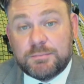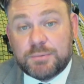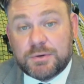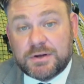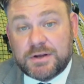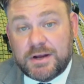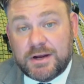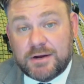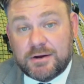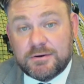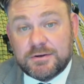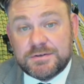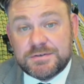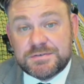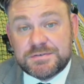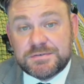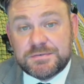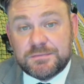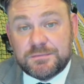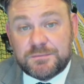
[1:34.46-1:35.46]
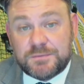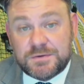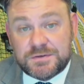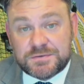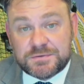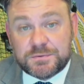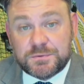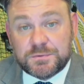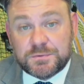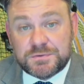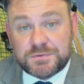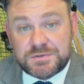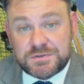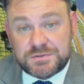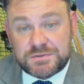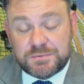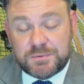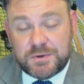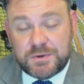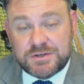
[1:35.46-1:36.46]
precarious fiscal
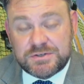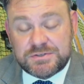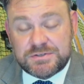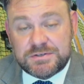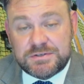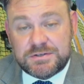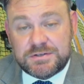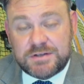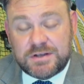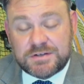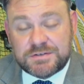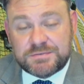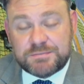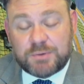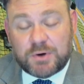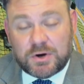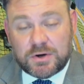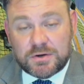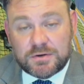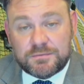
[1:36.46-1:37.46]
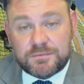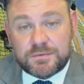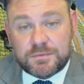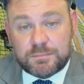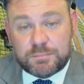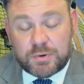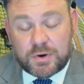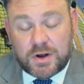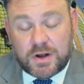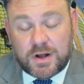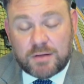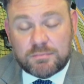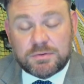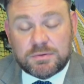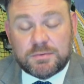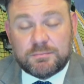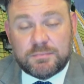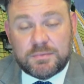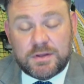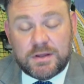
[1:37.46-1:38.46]
situation, and that's part of the
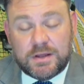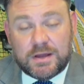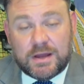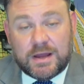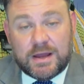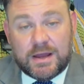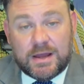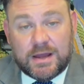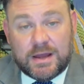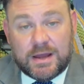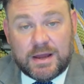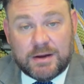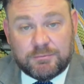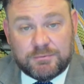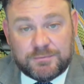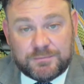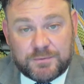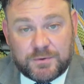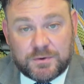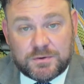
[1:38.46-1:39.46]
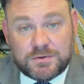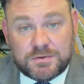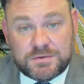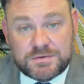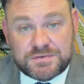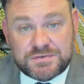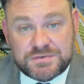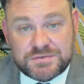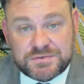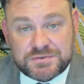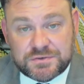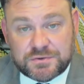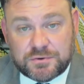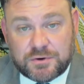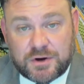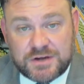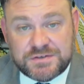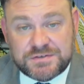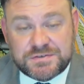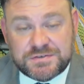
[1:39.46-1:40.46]
problem. I refer to this as a
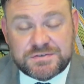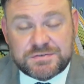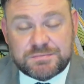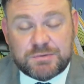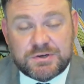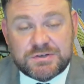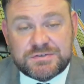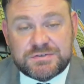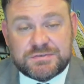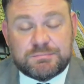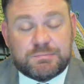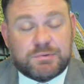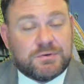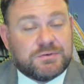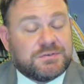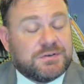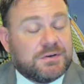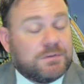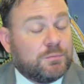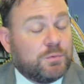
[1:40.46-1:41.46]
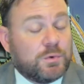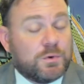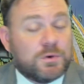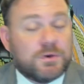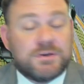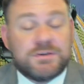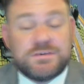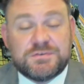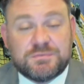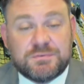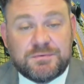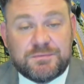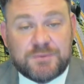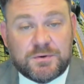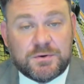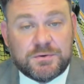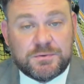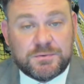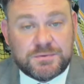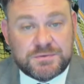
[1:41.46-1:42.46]
crisis. President Pro Tem Ward has
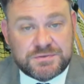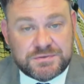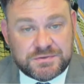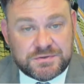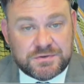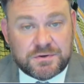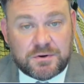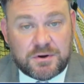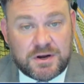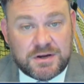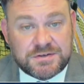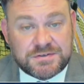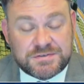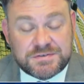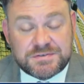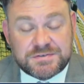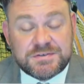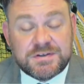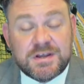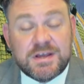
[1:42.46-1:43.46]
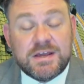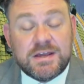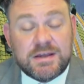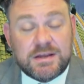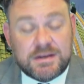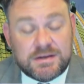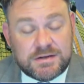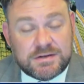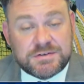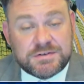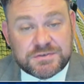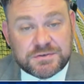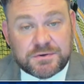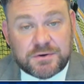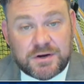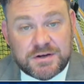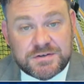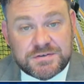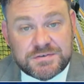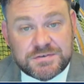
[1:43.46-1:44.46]
referred to it as a crisis, and it is a
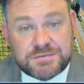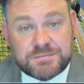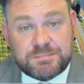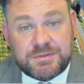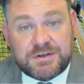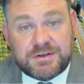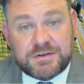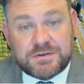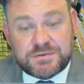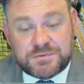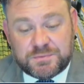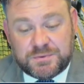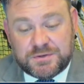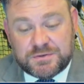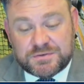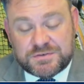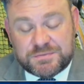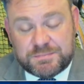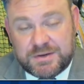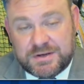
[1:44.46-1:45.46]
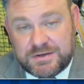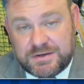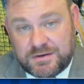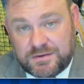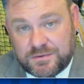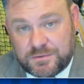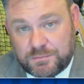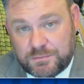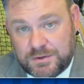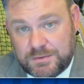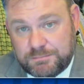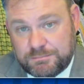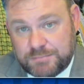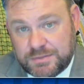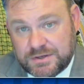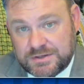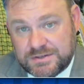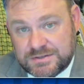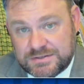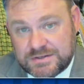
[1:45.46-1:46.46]
crisis because we are spending $3
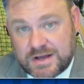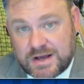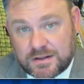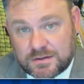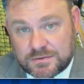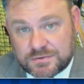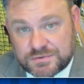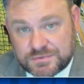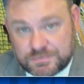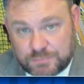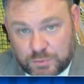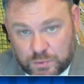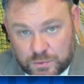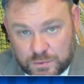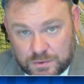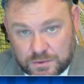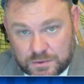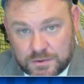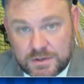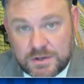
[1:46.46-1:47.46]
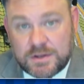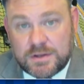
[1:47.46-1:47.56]
billion more